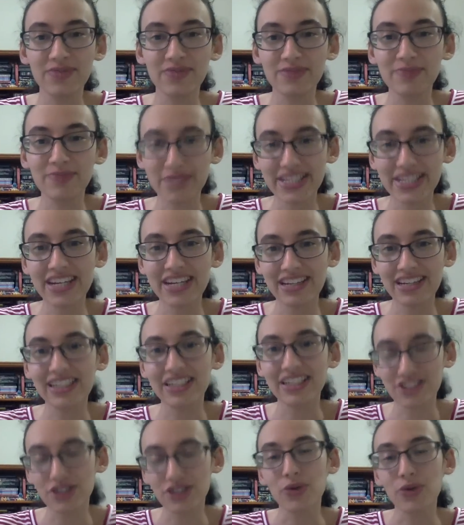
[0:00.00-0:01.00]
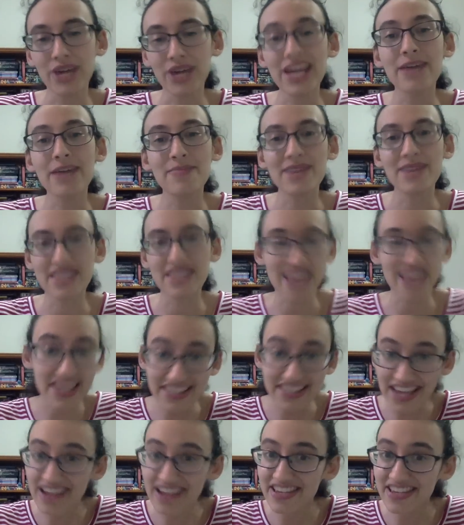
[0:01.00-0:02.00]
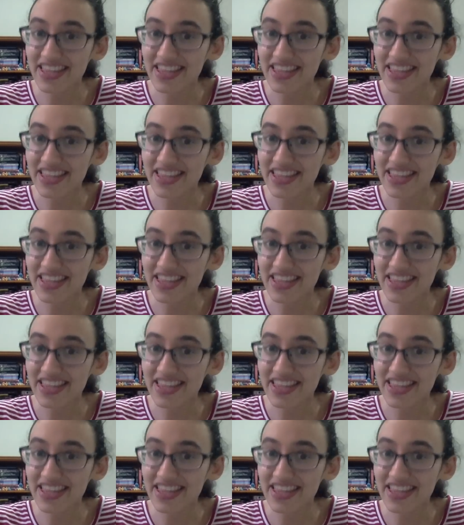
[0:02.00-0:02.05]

particular to him, and they did